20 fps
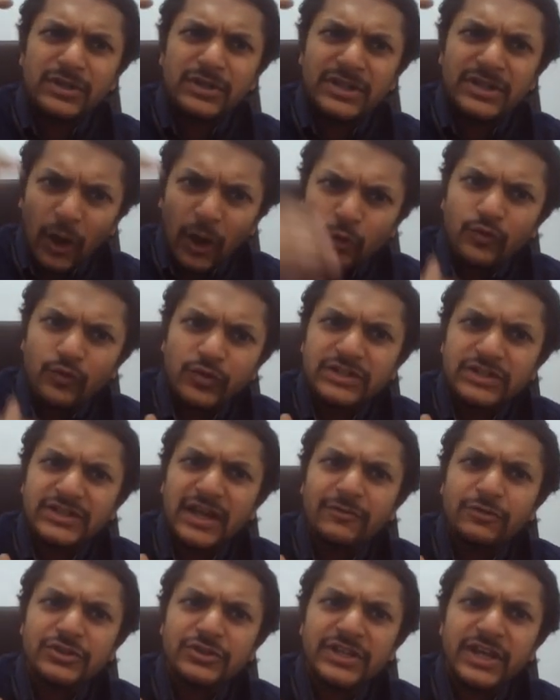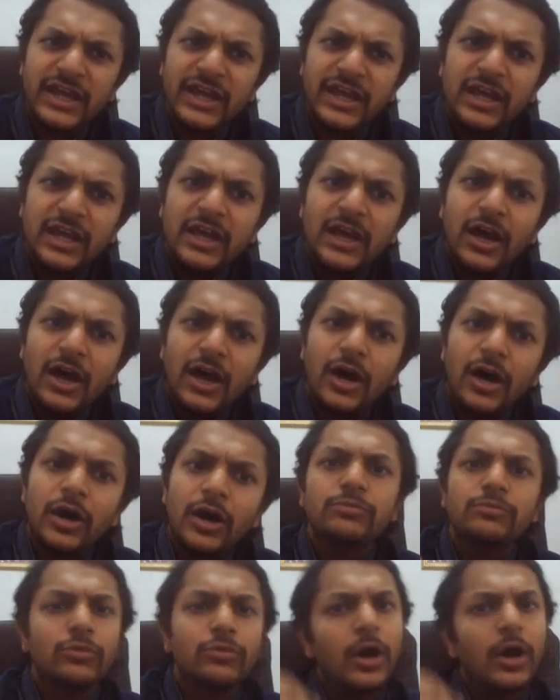downwards, I would say,
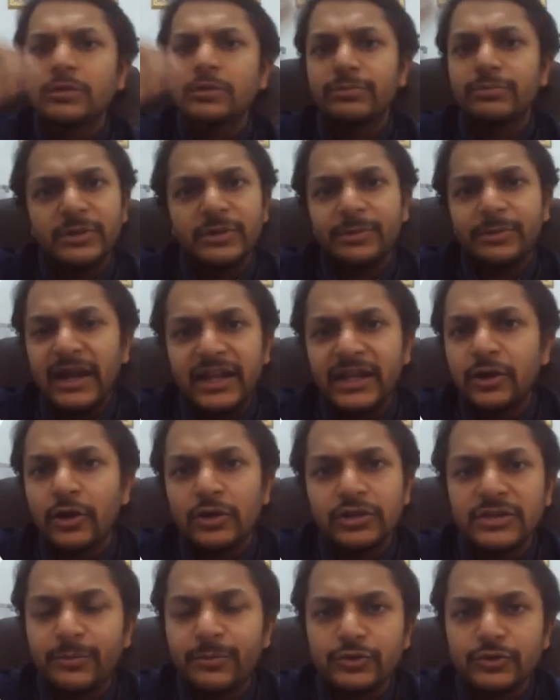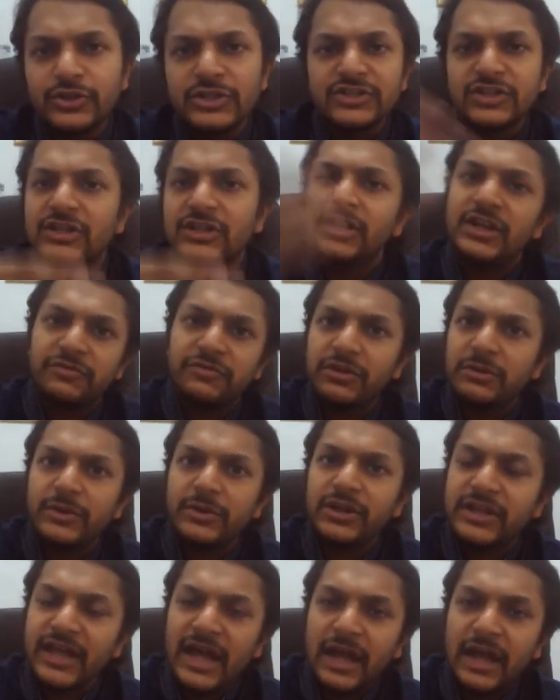or depending on the position,
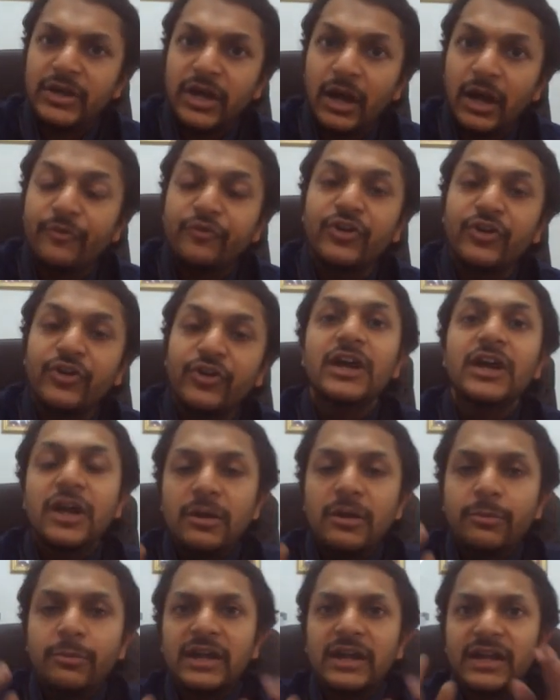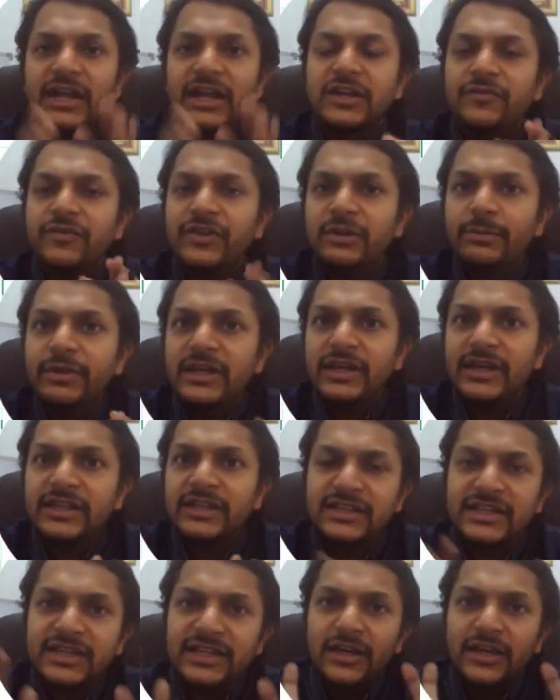it can be upward, but it will be
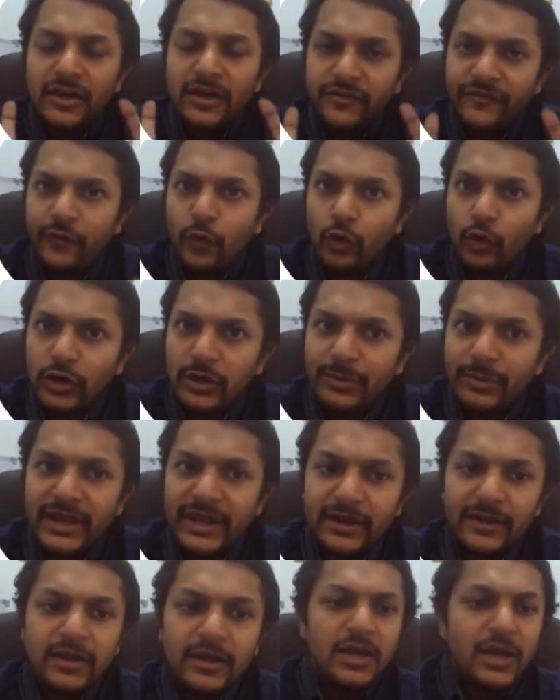in the focal plane.